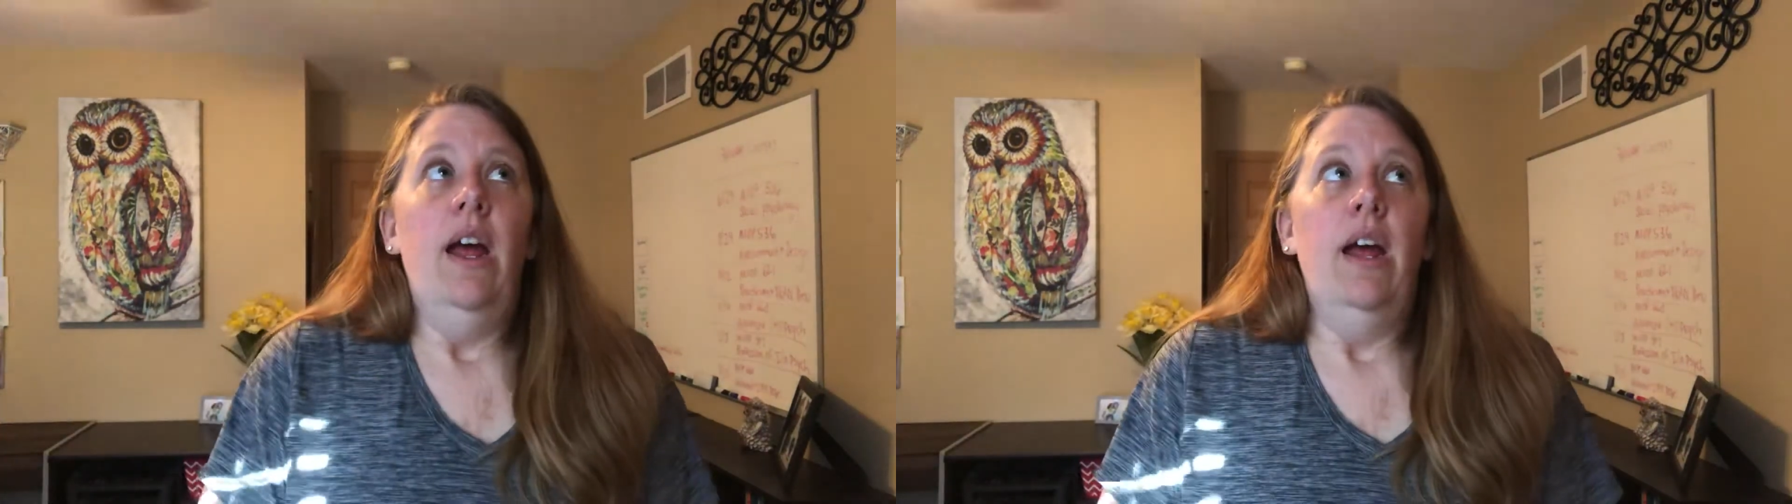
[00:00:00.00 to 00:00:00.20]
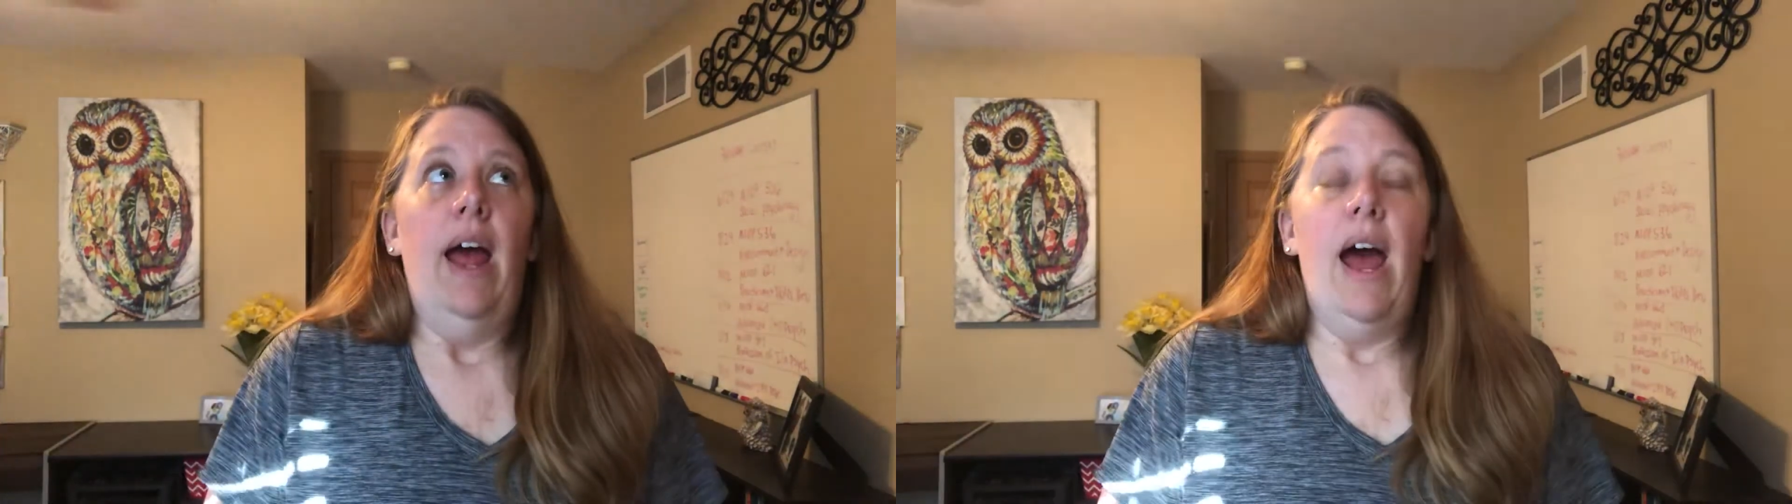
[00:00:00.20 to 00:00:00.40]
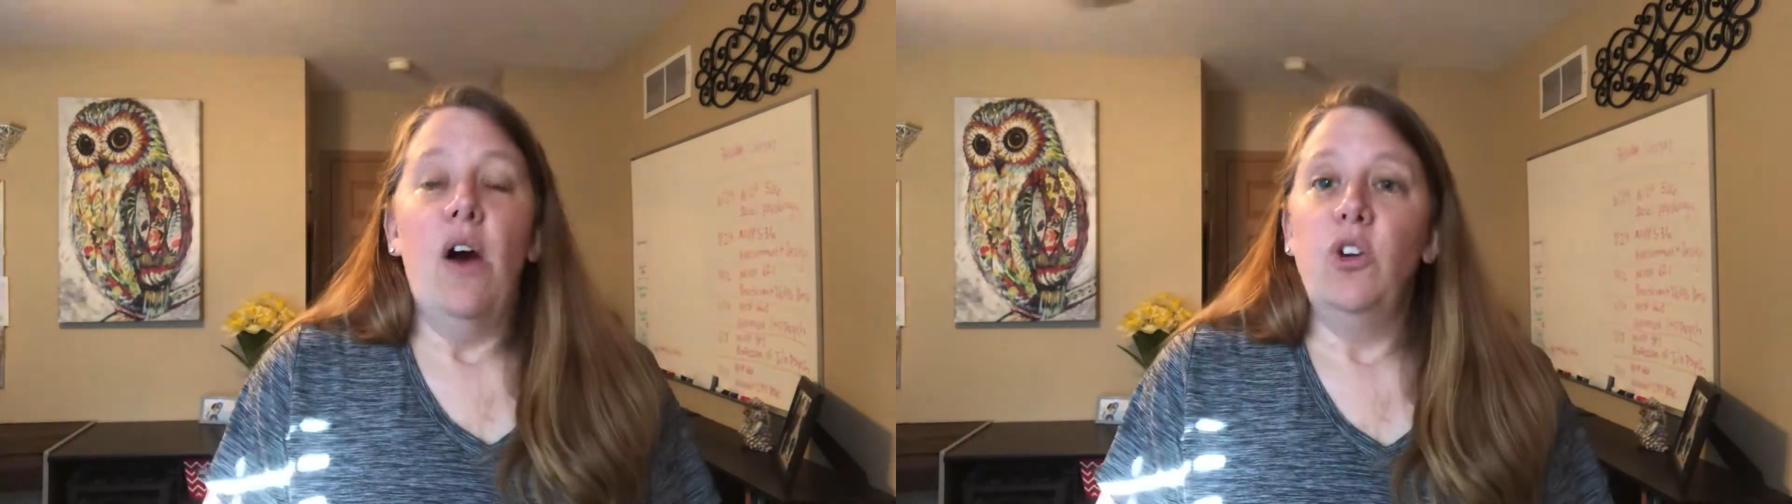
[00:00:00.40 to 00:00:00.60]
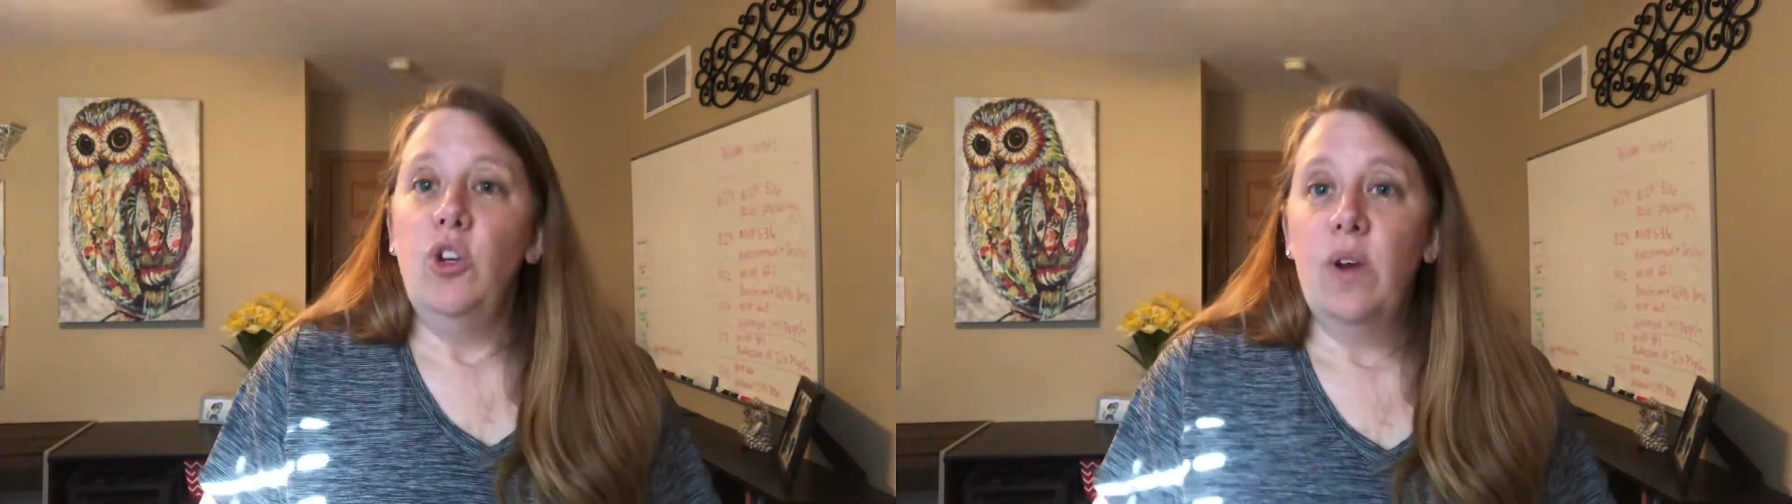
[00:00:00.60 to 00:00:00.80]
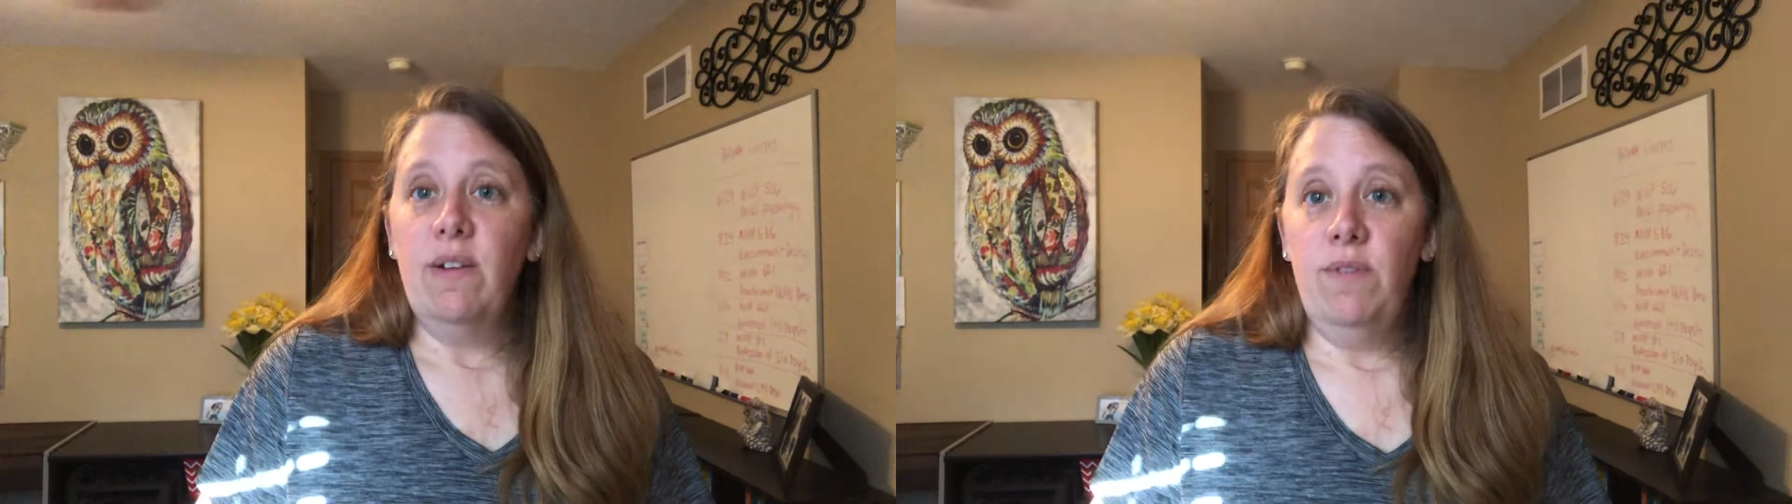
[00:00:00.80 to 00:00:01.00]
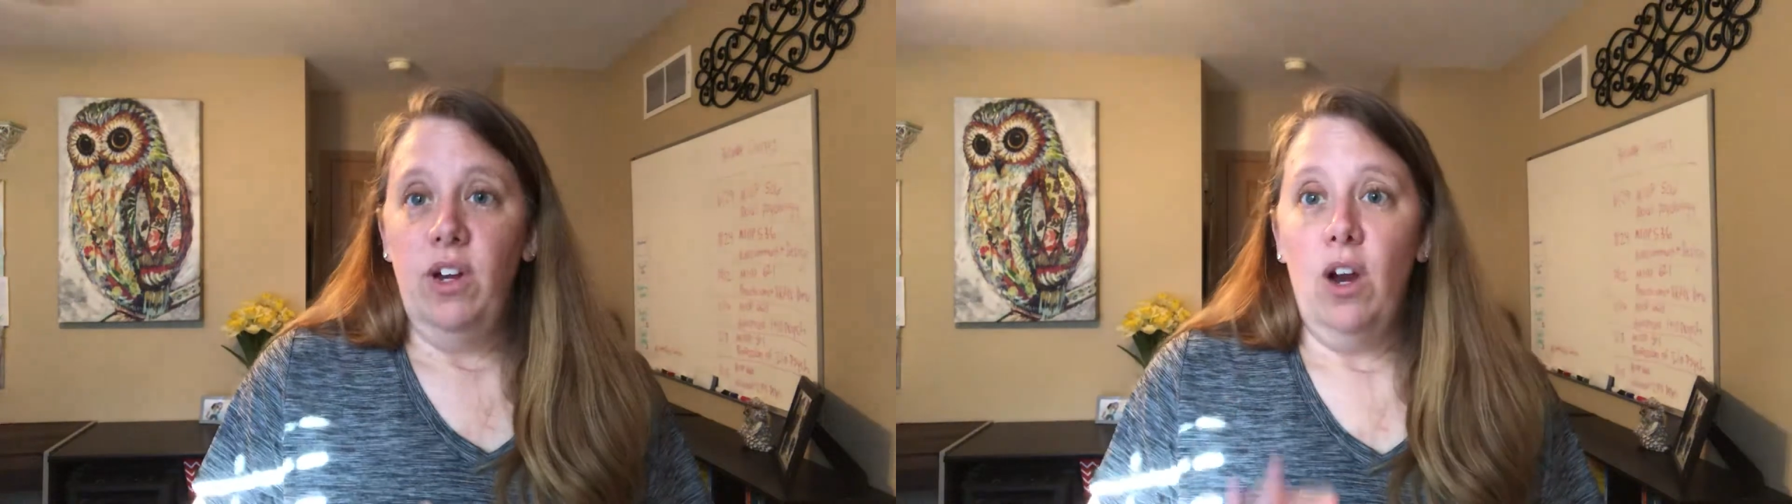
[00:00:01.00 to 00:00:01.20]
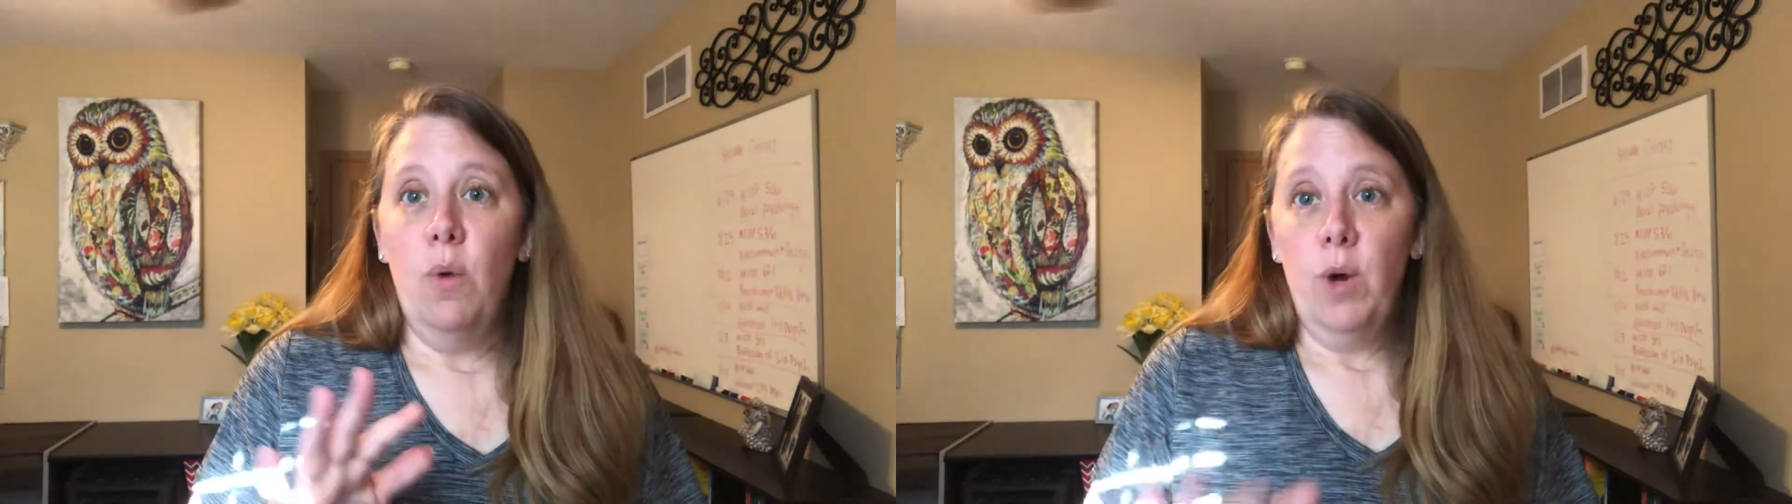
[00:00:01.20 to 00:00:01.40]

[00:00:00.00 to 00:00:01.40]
how you can figure out